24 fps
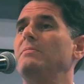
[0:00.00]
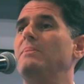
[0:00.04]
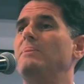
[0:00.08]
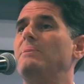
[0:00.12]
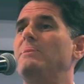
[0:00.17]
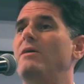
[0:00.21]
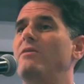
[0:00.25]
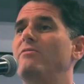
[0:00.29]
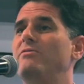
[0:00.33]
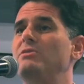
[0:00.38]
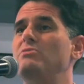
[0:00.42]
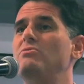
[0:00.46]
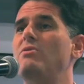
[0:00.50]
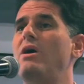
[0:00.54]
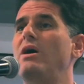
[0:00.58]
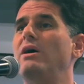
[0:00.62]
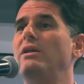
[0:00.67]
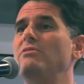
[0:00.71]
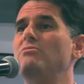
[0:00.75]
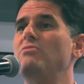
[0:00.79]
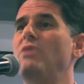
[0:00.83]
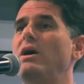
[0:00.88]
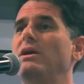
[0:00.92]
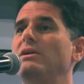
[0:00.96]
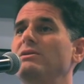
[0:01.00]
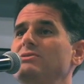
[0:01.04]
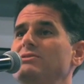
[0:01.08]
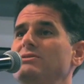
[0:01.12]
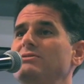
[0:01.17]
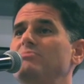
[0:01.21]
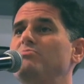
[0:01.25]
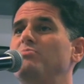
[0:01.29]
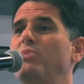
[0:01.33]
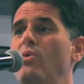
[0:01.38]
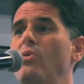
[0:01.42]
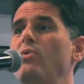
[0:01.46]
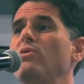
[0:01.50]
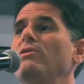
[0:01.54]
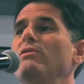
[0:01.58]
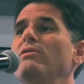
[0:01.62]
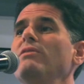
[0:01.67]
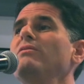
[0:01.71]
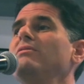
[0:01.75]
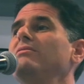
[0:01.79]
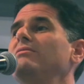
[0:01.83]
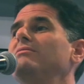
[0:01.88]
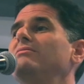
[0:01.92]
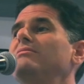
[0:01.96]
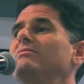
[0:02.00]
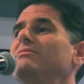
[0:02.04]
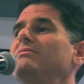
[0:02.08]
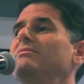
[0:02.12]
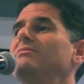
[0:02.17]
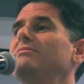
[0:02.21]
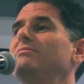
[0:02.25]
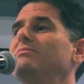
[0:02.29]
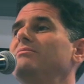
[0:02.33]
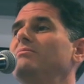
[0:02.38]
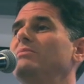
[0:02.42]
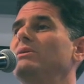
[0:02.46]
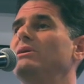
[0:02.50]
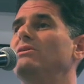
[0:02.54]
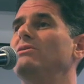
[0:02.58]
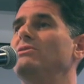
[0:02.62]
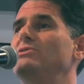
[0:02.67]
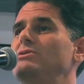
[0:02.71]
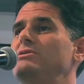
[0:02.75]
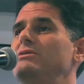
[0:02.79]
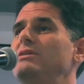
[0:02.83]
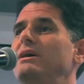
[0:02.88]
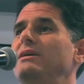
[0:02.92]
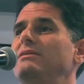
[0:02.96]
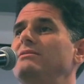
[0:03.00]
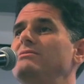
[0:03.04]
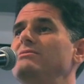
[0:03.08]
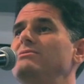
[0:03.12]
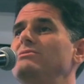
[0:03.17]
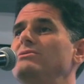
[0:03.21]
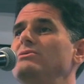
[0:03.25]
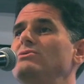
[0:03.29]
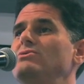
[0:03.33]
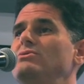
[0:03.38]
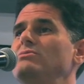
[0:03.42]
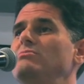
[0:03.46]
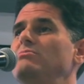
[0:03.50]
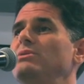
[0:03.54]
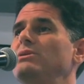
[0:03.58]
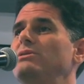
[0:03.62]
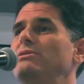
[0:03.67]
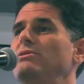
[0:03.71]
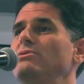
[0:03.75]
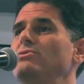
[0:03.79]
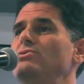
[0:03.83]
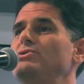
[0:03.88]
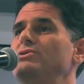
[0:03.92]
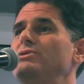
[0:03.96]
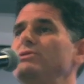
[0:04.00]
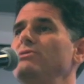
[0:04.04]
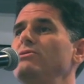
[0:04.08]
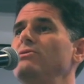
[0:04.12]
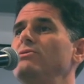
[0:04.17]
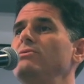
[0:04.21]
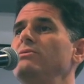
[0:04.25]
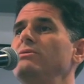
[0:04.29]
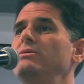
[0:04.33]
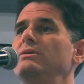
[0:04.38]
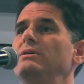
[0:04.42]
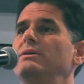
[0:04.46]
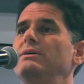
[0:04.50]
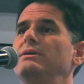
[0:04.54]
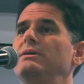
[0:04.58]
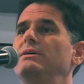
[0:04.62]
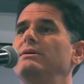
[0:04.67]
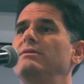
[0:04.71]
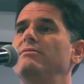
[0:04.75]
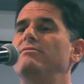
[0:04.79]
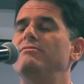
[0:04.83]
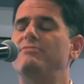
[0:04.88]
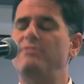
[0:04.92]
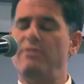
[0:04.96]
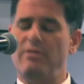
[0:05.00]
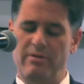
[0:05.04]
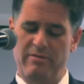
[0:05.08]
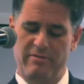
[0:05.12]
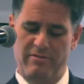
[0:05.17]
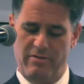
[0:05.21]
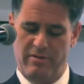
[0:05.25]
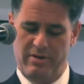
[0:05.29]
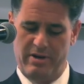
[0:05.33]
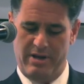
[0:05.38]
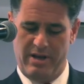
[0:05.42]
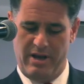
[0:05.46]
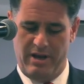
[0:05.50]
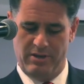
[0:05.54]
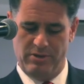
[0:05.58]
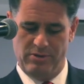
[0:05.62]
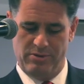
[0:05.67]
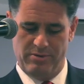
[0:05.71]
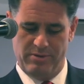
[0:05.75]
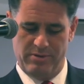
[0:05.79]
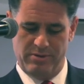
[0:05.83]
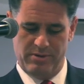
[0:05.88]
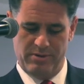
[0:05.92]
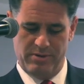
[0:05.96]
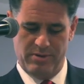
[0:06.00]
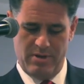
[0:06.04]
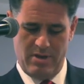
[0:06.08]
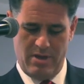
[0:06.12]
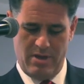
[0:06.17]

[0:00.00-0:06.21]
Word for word: of Iran. Iran is poor because of that decision, but they're still very, very dangerous.